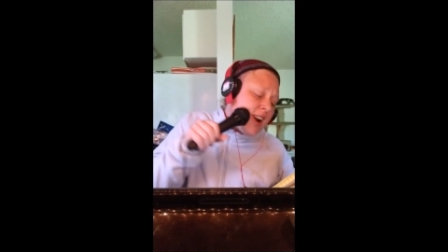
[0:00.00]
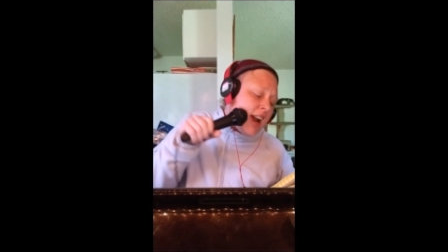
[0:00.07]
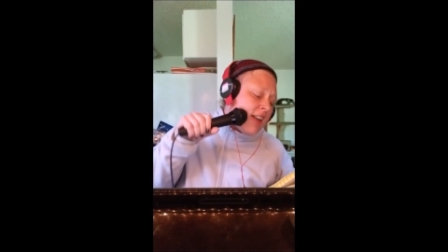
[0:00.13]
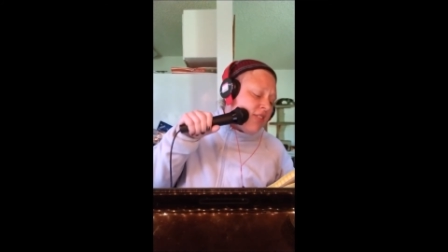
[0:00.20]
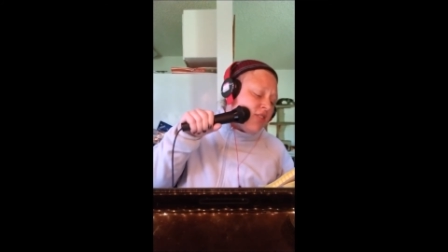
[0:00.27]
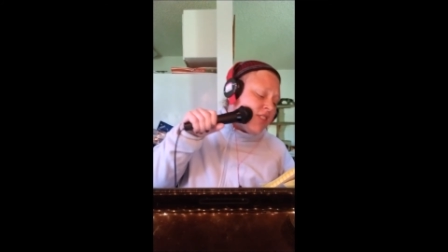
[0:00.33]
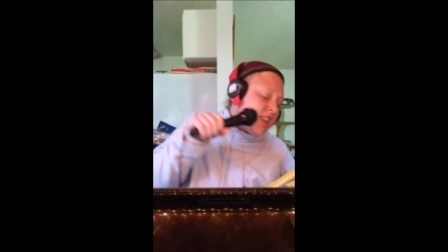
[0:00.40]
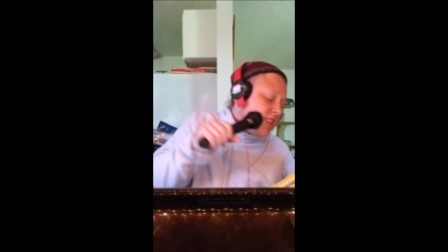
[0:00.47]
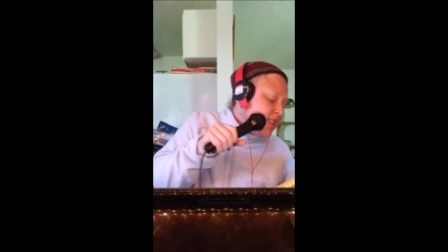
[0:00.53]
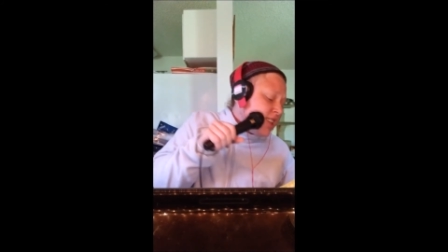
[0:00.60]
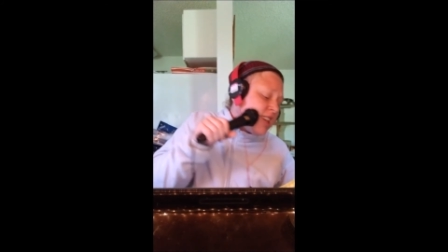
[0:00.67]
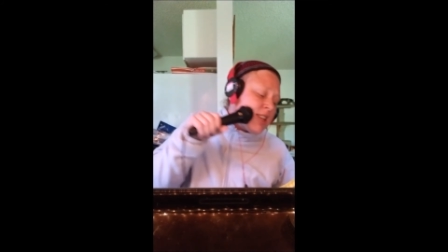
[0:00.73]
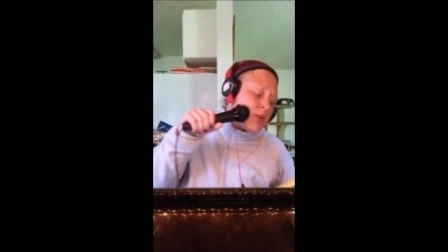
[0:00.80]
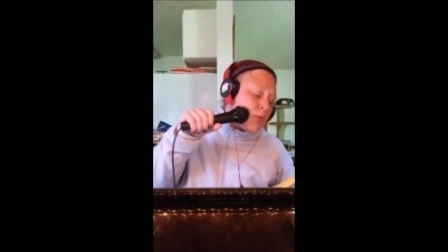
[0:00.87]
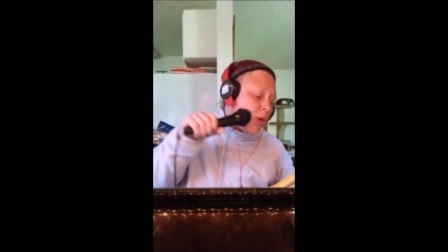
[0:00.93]
and this
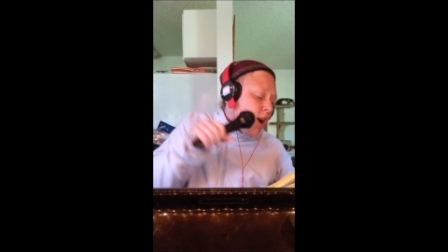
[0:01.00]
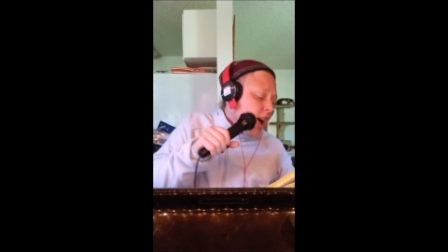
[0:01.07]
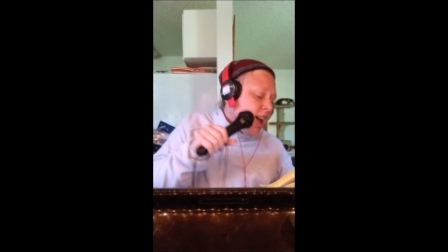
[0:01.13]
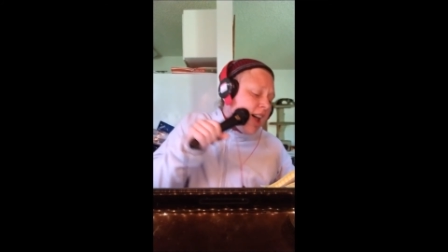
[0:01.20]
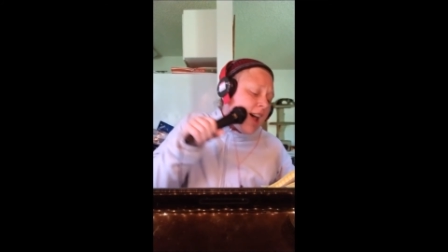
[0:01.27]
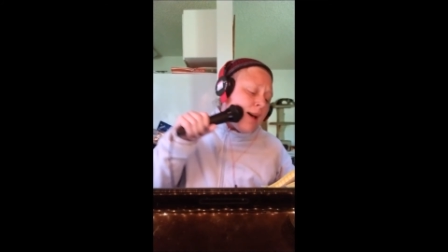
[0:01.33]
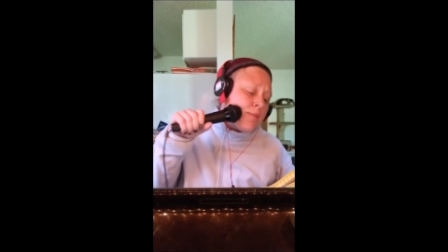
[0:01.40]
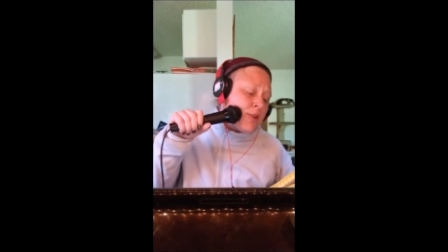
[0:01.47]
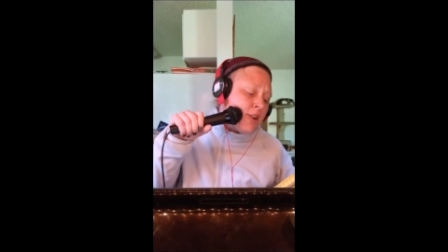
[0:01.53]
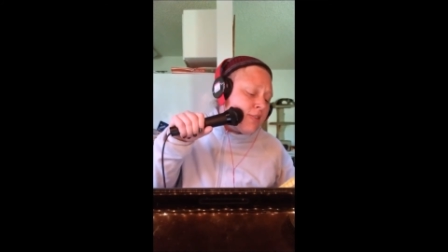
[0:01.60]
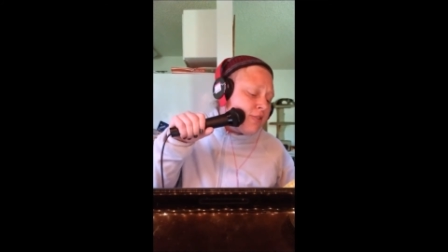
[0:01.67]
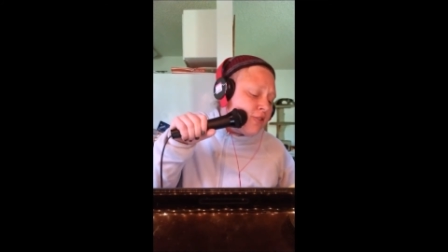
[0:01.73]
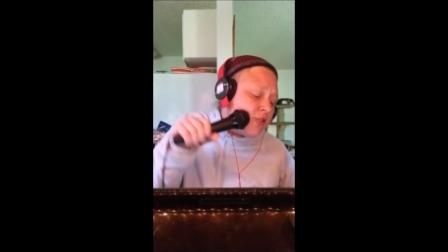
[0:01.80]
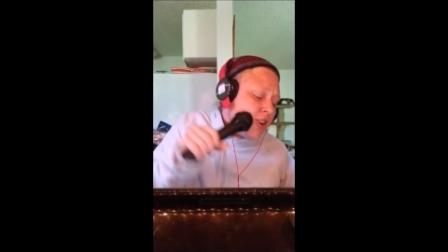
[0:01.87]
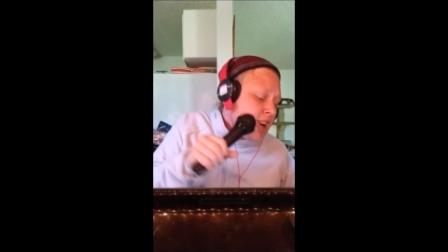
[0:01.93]
is why I'm your
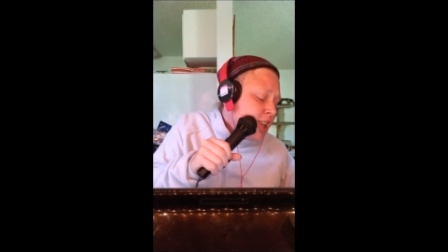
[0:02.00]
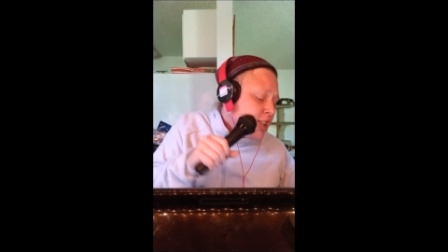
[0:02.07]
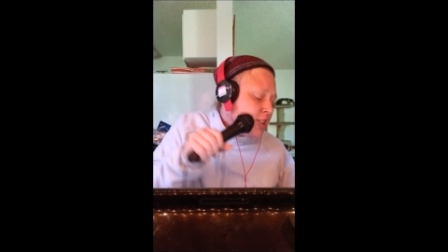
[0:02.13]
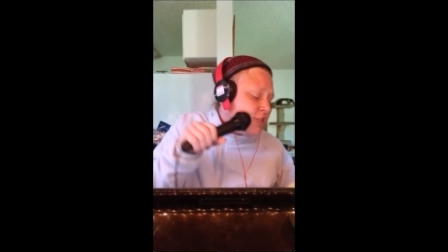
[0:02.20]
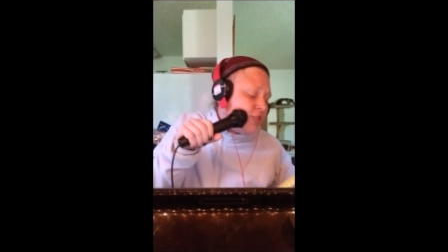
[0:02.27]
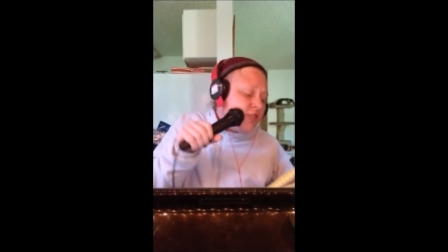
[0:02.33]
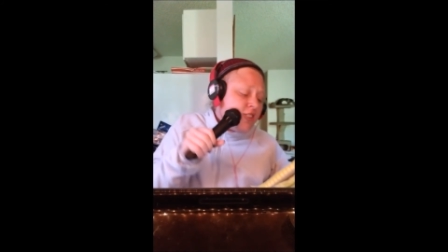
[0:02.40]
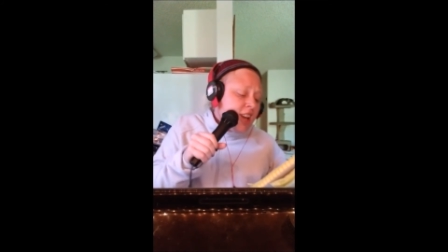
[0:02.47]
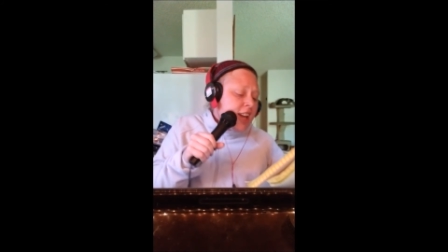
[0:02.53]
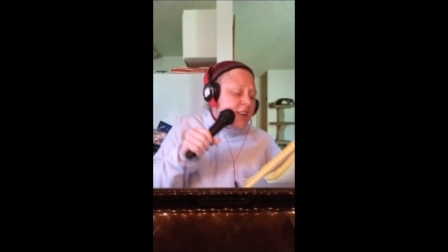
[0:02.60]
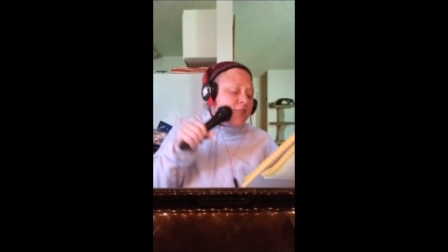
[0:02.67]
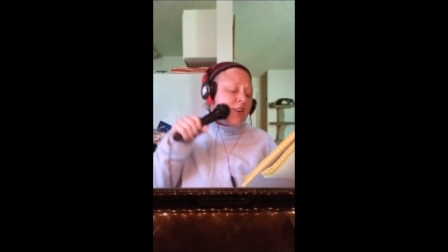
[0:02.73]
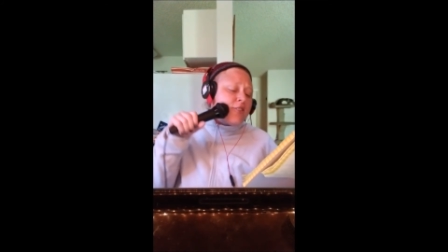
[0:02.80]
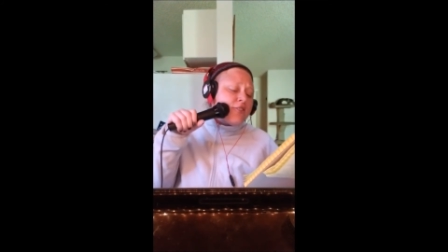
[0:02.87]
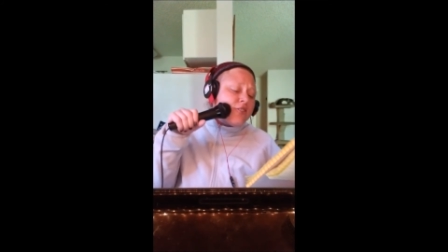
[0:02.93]
friend's
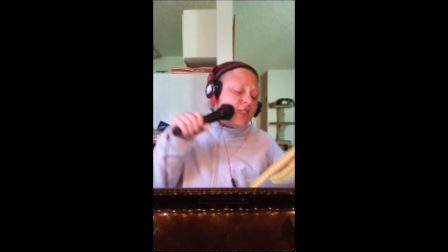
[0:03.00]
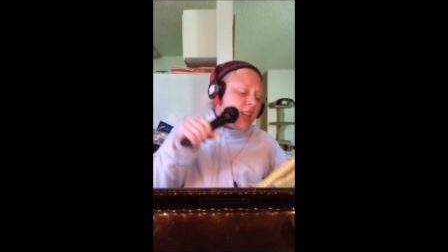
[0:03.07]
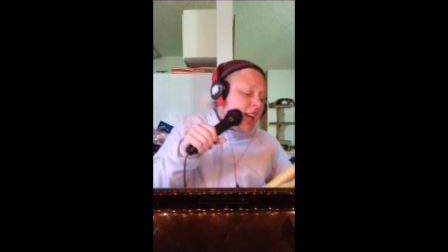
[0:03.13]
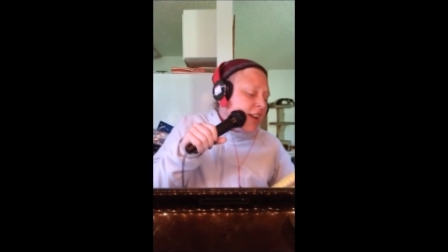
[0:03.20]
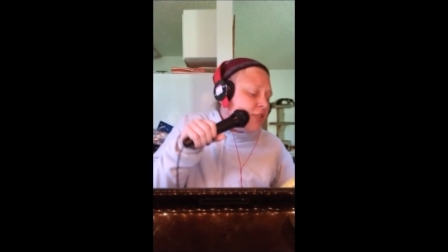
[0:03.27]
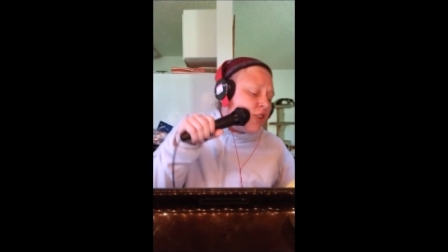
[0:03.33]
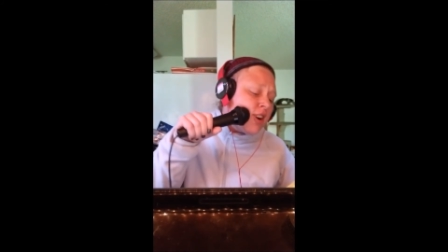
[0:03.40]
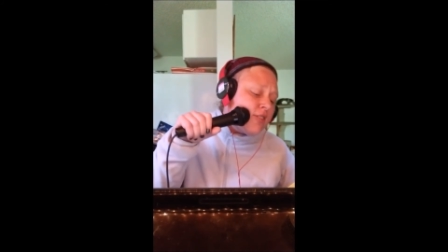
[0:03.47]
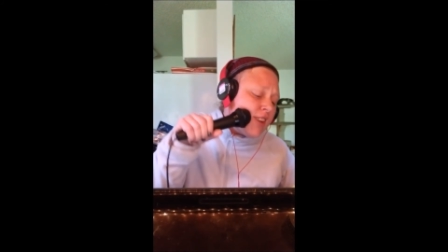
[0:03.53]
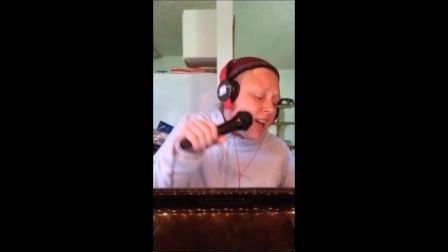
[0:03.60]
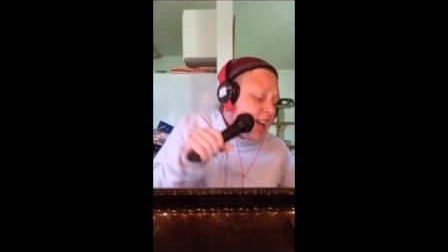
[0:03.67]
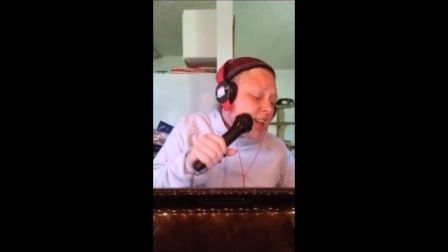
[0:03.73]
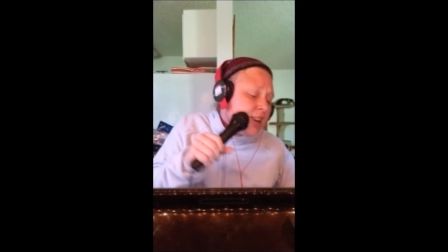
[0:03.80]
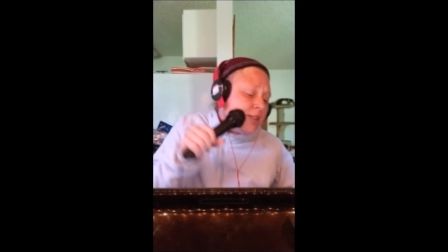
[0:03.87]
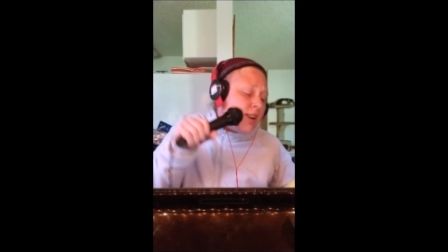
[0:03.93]
favorite flavor of
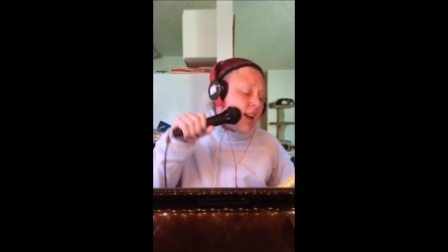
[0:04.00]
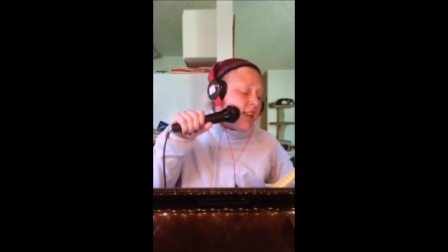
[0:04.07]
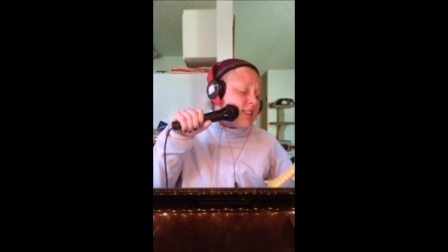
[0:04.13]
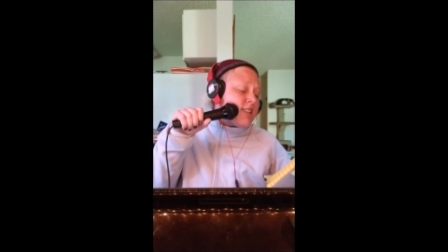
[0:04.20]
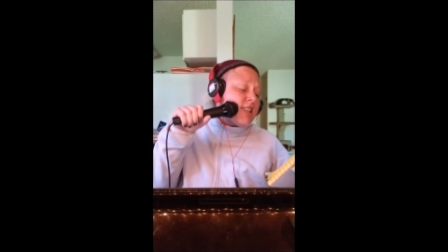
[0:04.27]
haterade.